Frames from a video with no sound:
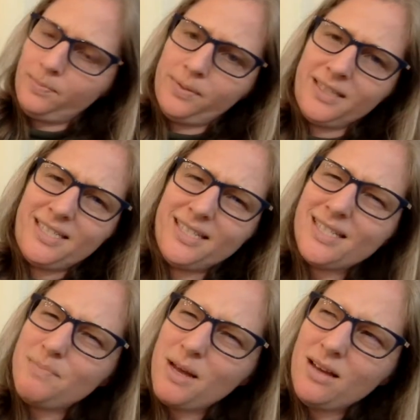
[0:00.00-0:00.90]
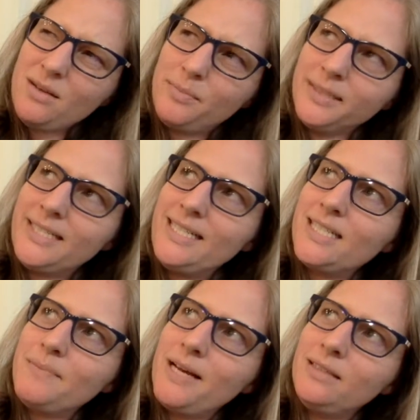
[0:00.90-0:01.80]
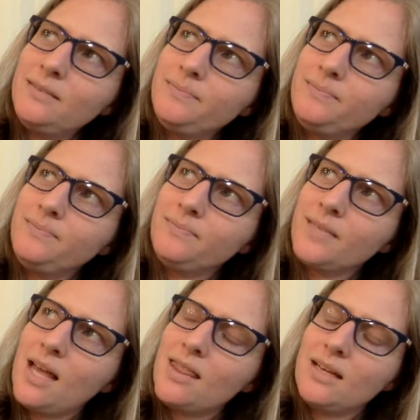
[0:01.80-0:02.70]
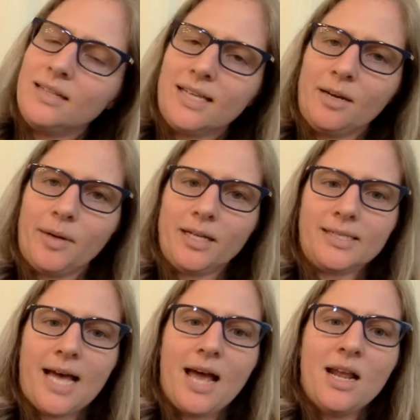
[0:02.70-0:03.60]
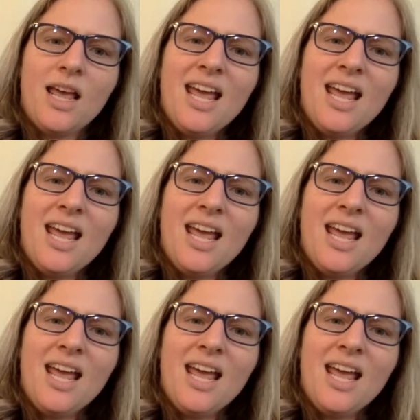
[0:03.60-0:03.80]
platysma, platysma, I think that's how you pronounce that